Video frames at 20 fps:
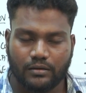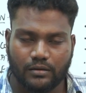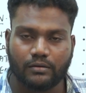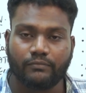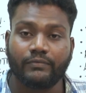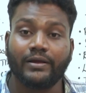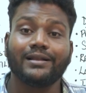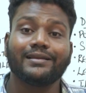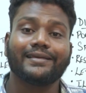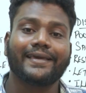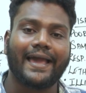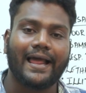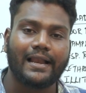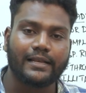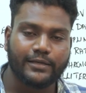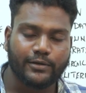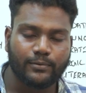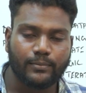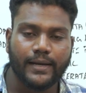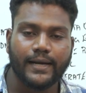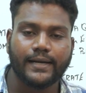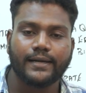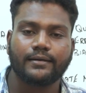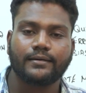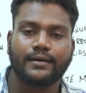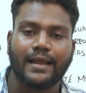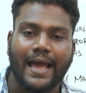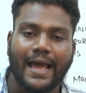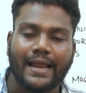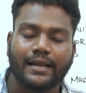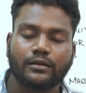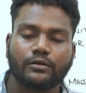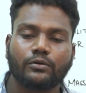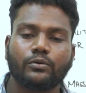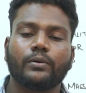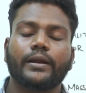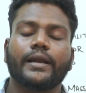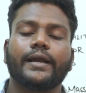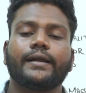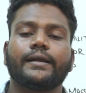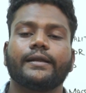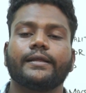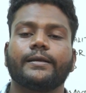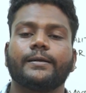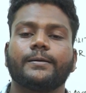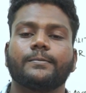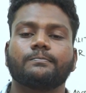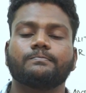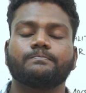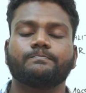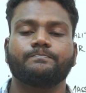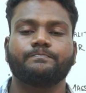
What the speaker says: well calculated and curated